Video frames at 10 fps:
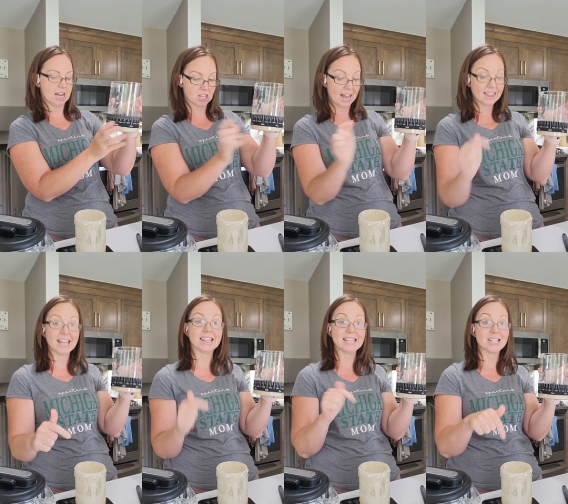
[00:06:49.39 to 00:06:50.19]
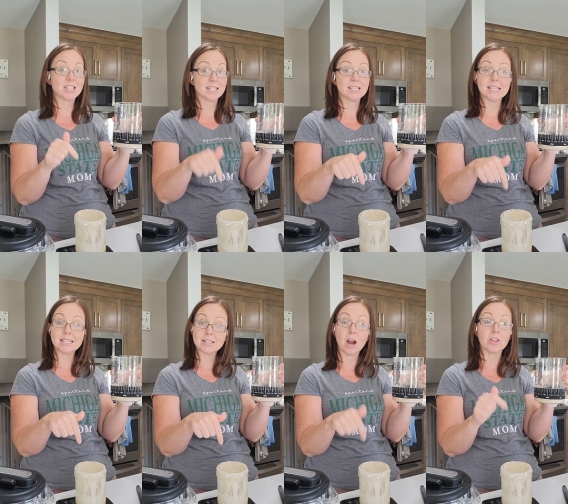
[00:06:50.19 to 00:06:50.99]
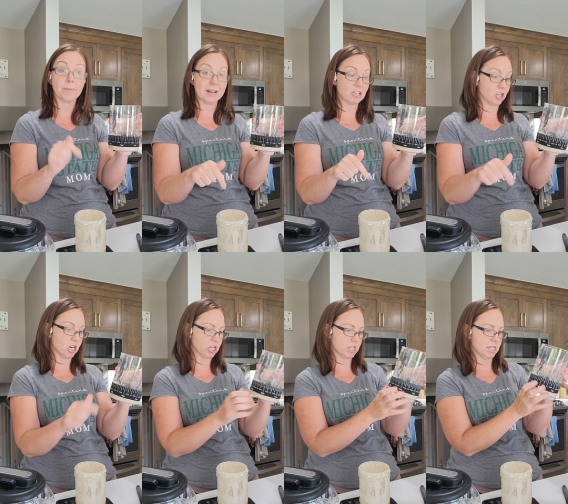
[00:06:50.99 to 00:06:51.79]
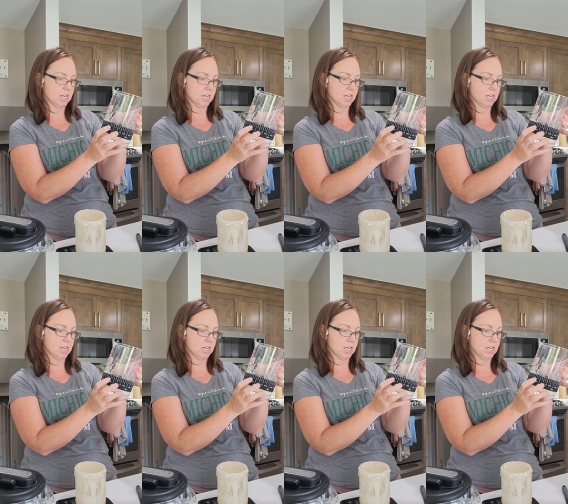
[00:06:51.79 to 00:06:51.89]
Actually, I like these. These are the best jars.